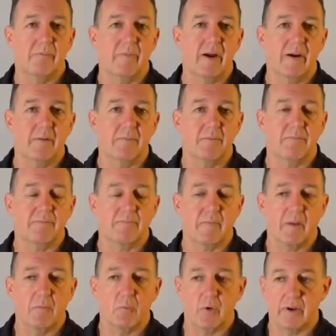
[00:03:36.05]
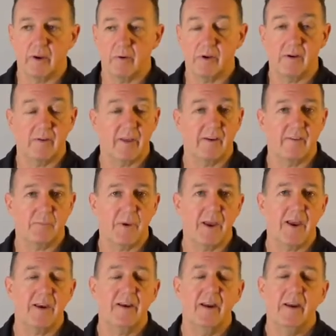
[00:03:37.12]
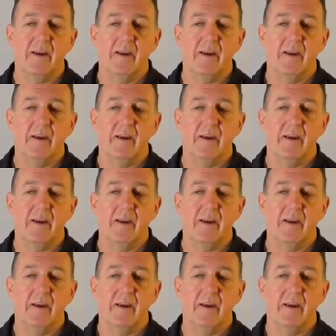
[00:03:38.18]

what area do they span?